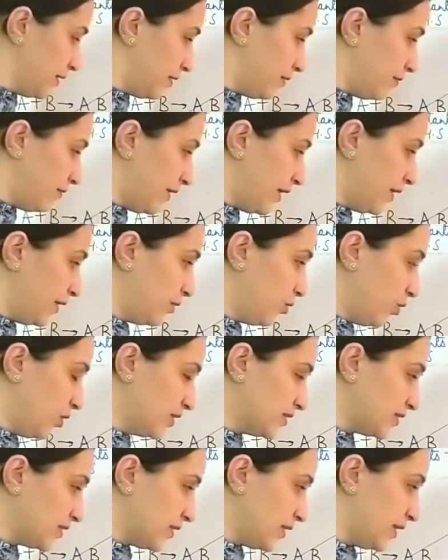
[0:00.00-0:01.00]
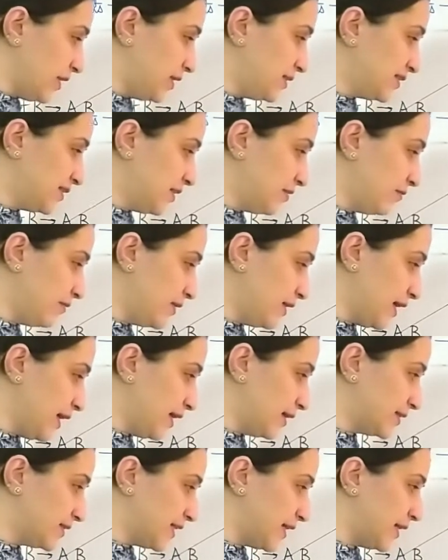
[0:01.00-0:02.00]
ferric oxide, sulfur
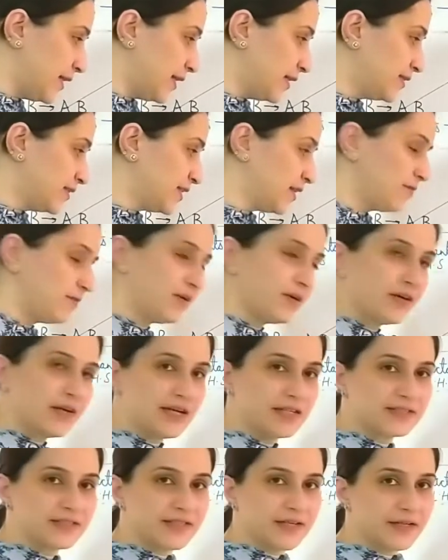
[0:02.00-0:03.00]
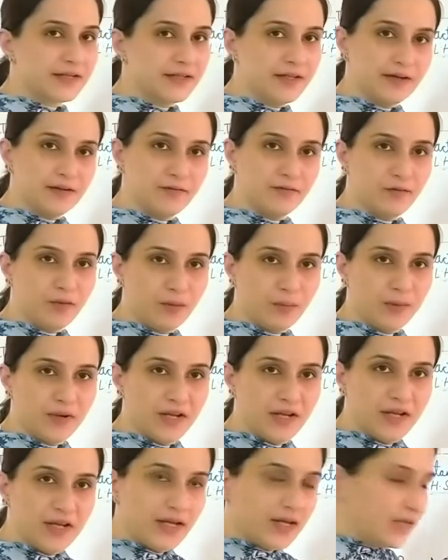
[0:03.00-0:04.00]
dioxide and sulfur trioxide, they are formed.
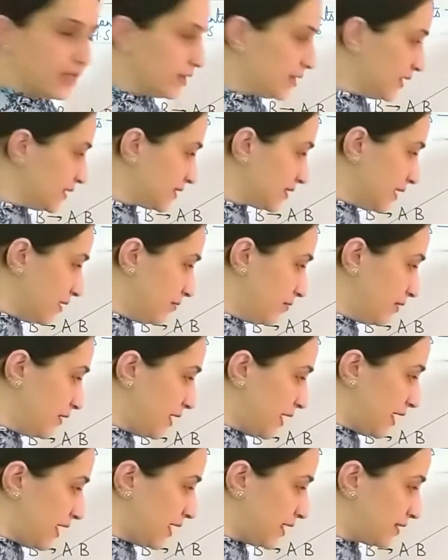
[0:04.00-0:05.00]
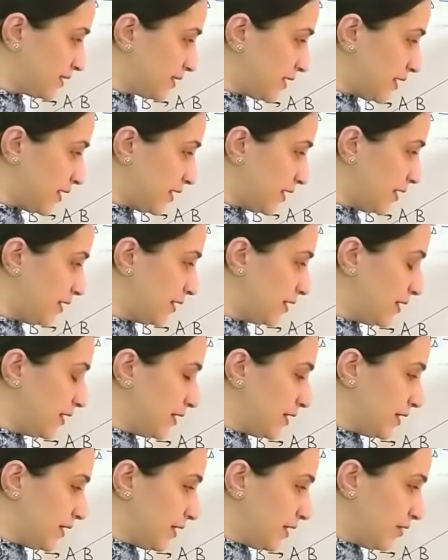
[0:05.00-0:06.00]
This sulfur dioxide
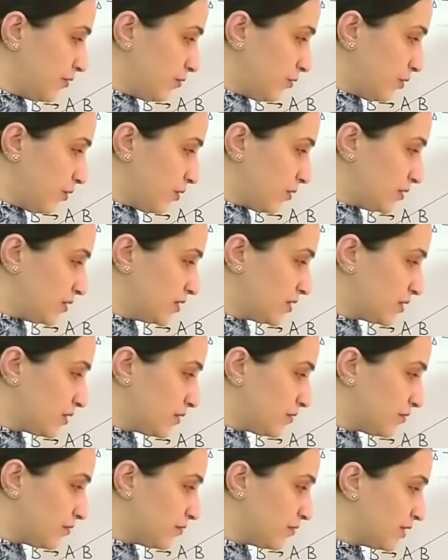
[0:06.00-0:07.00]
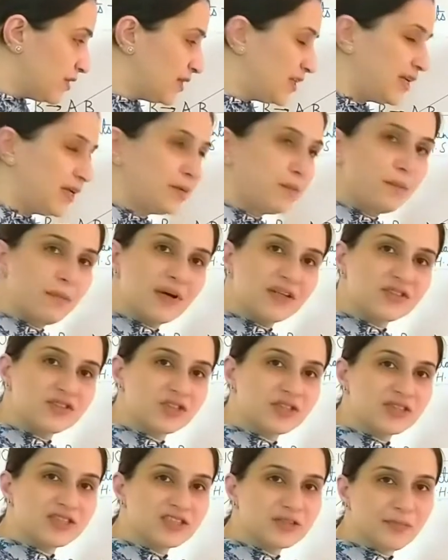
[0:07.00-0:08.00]
evolves with the
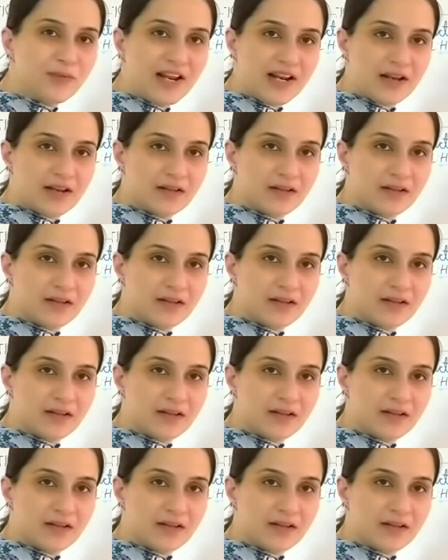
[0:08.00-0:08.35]
pungent smell,